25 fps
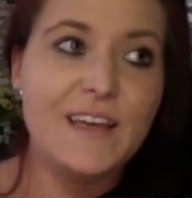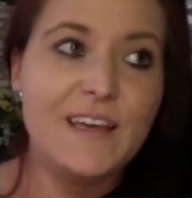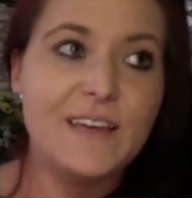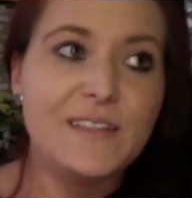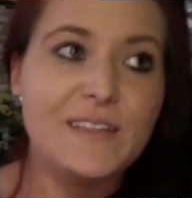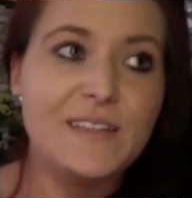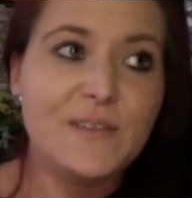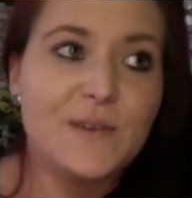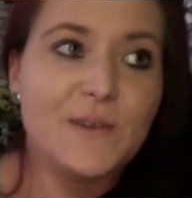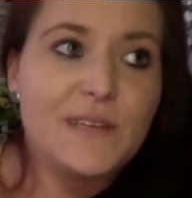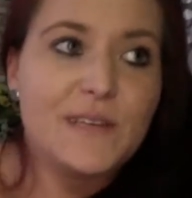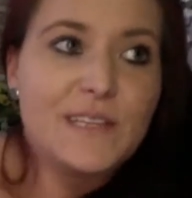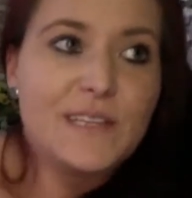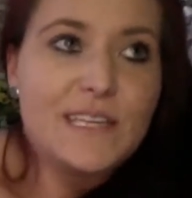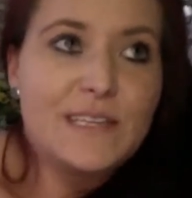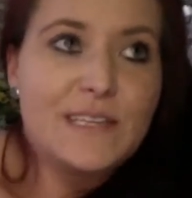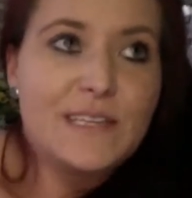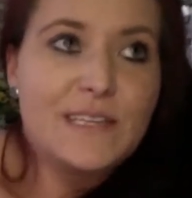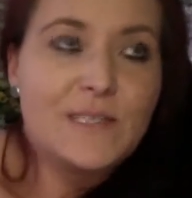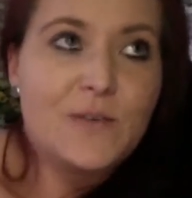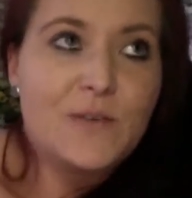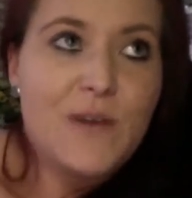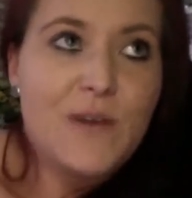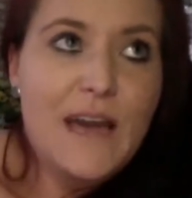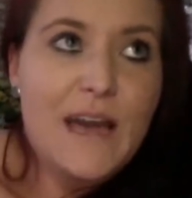So at
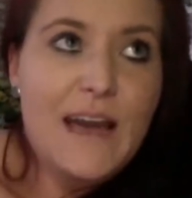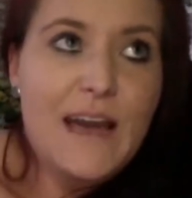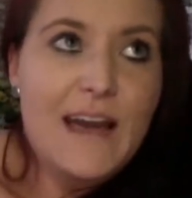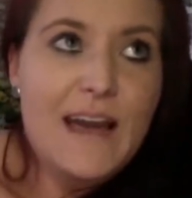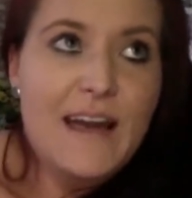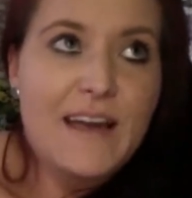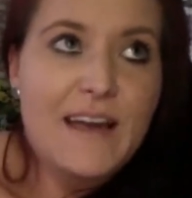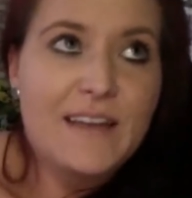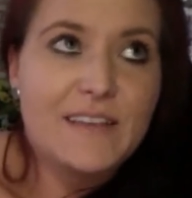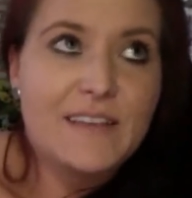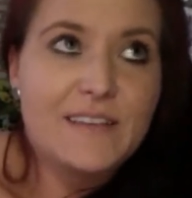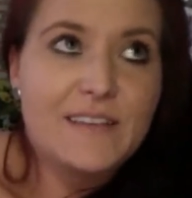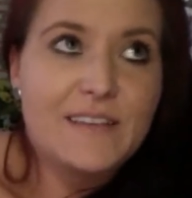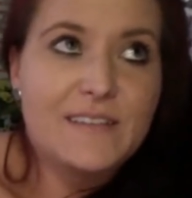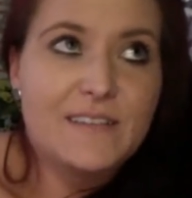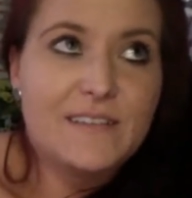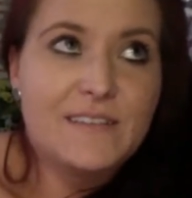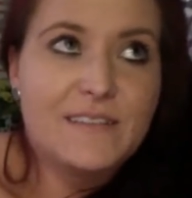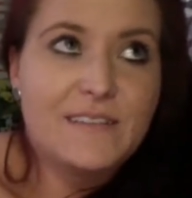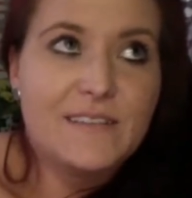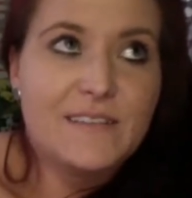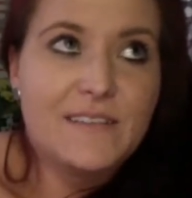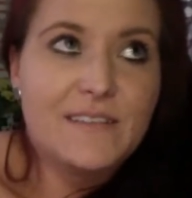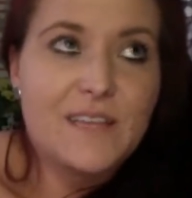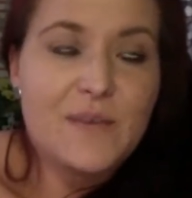least you had
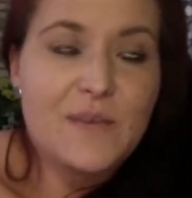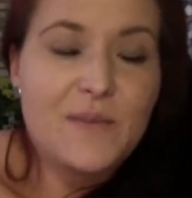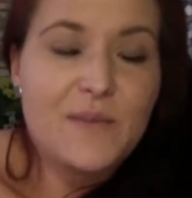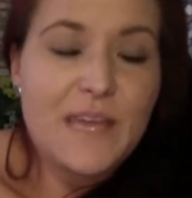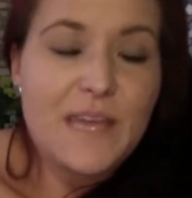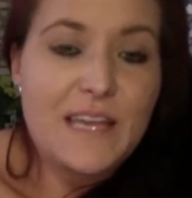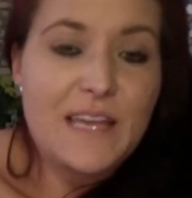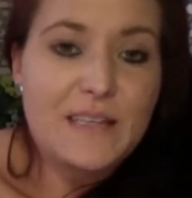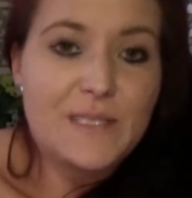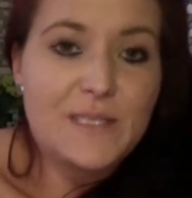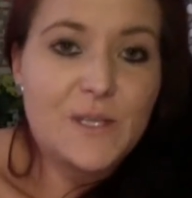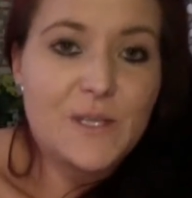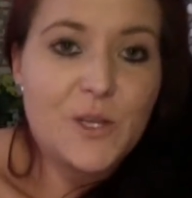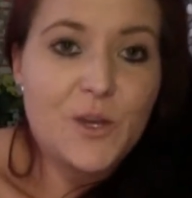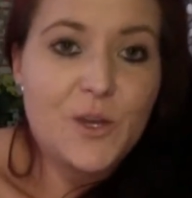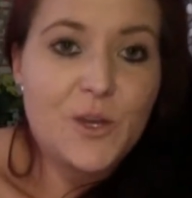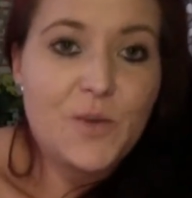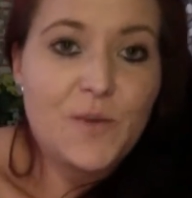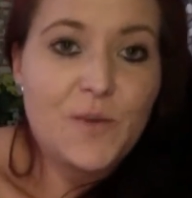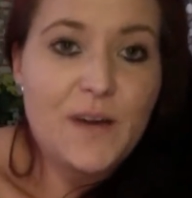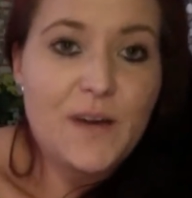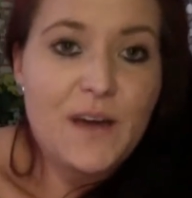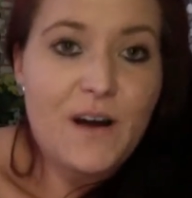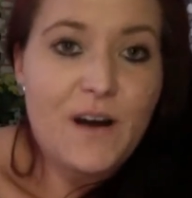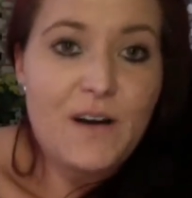them answer you,
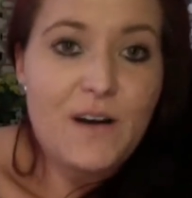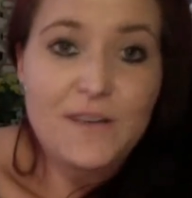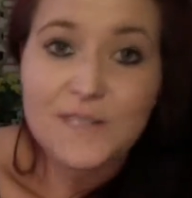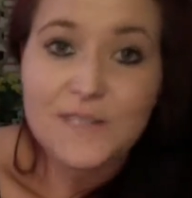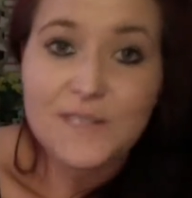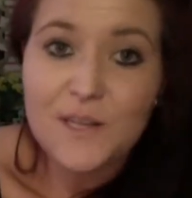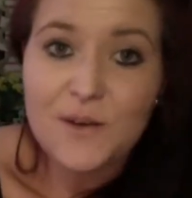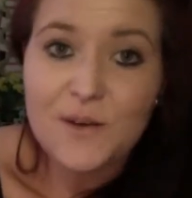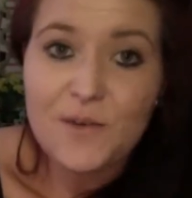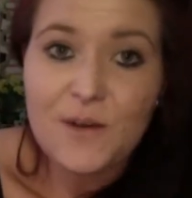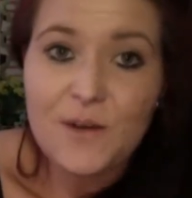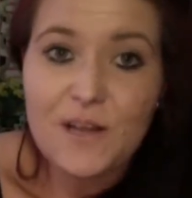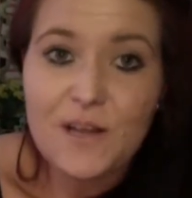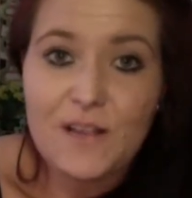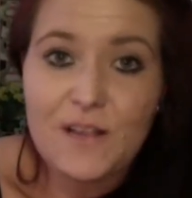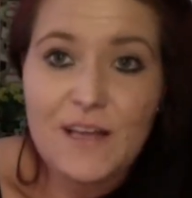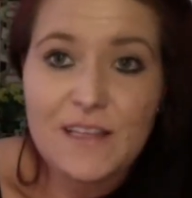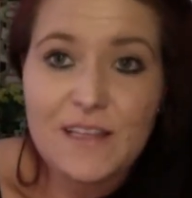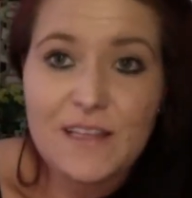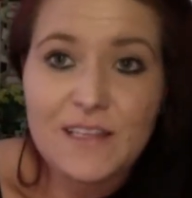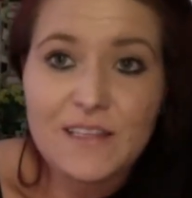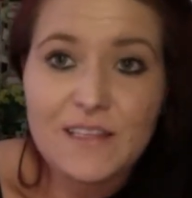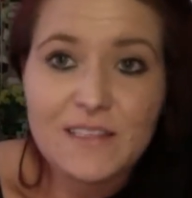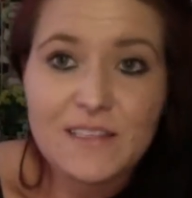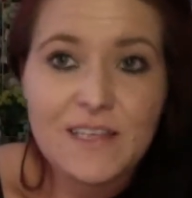but also a
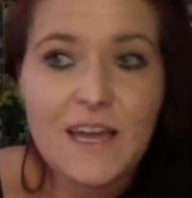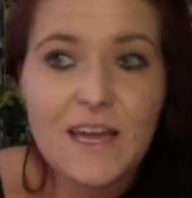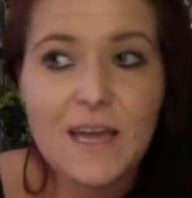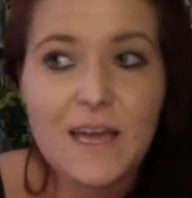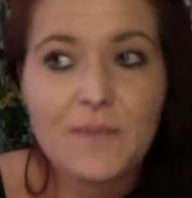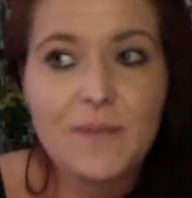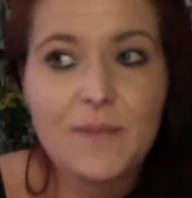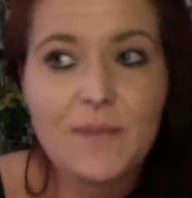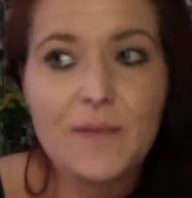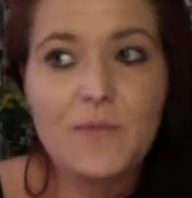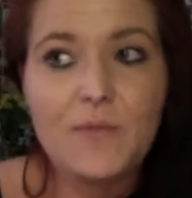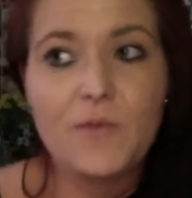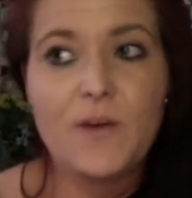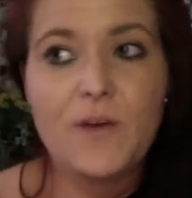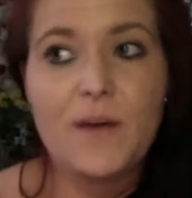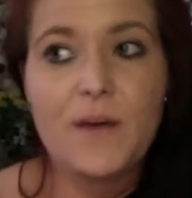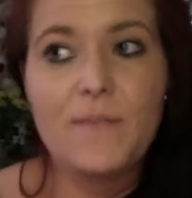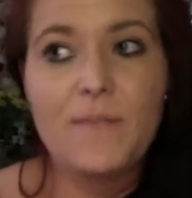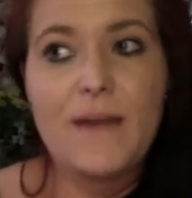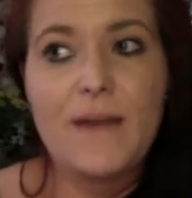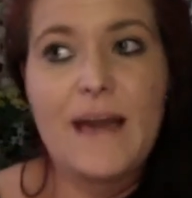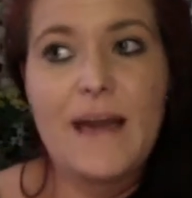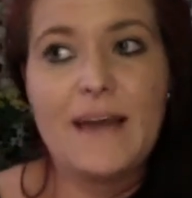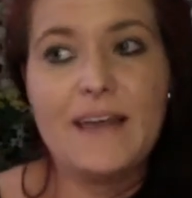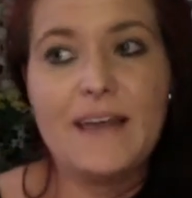lot of the time people come
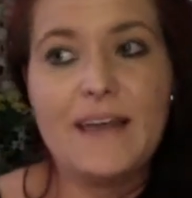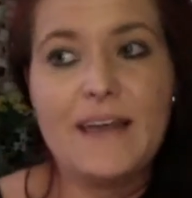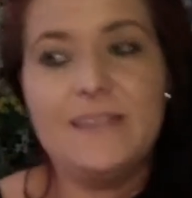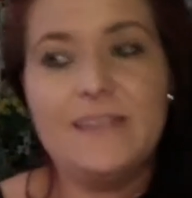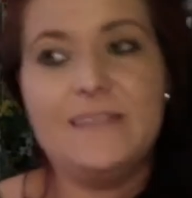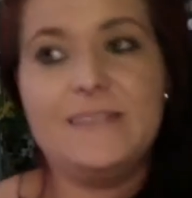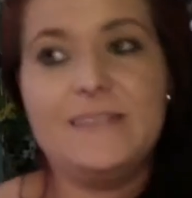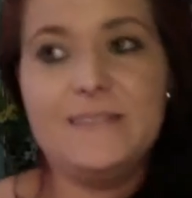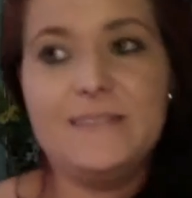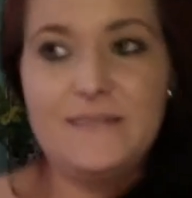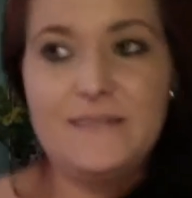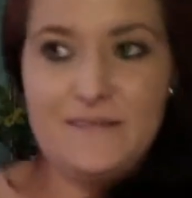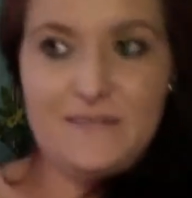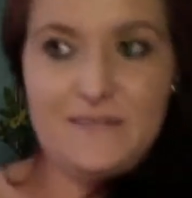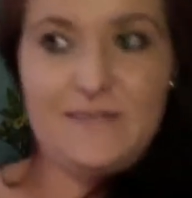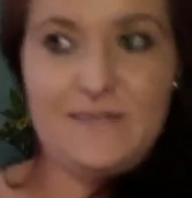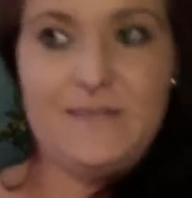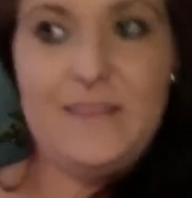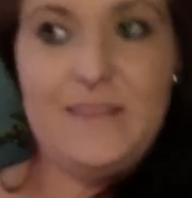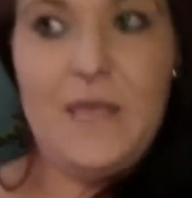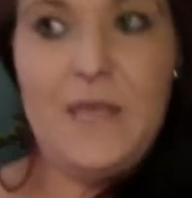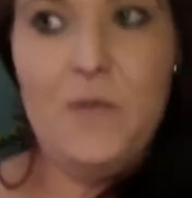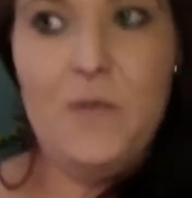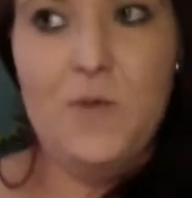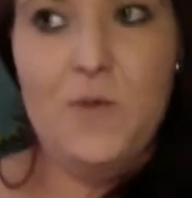back and
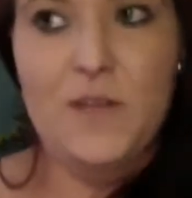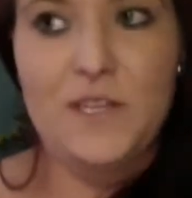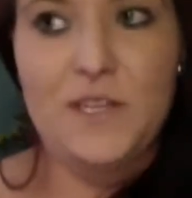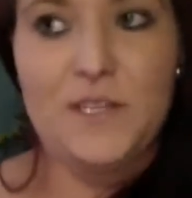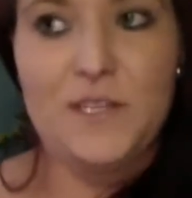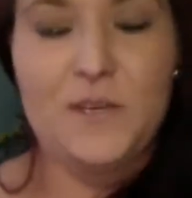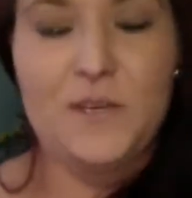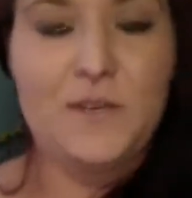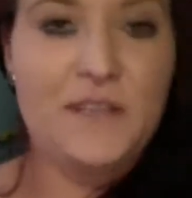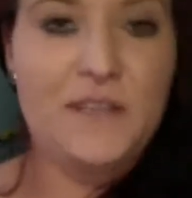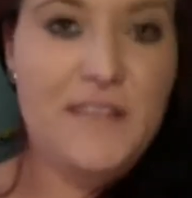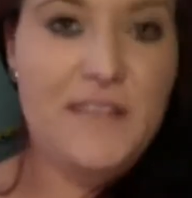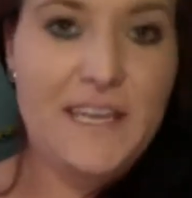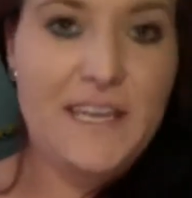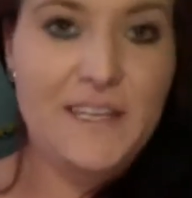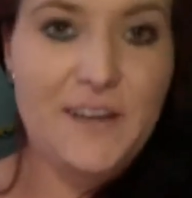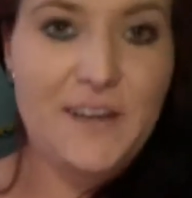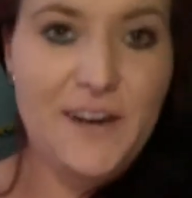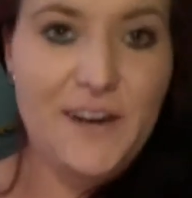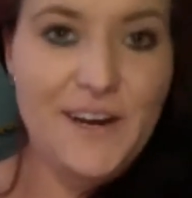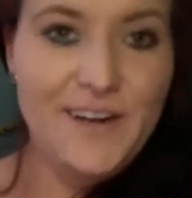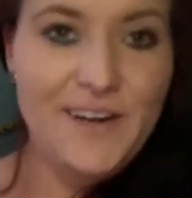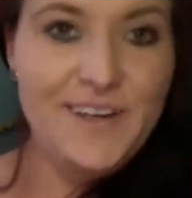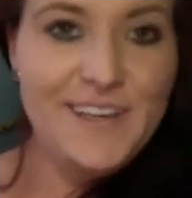they want to do it later.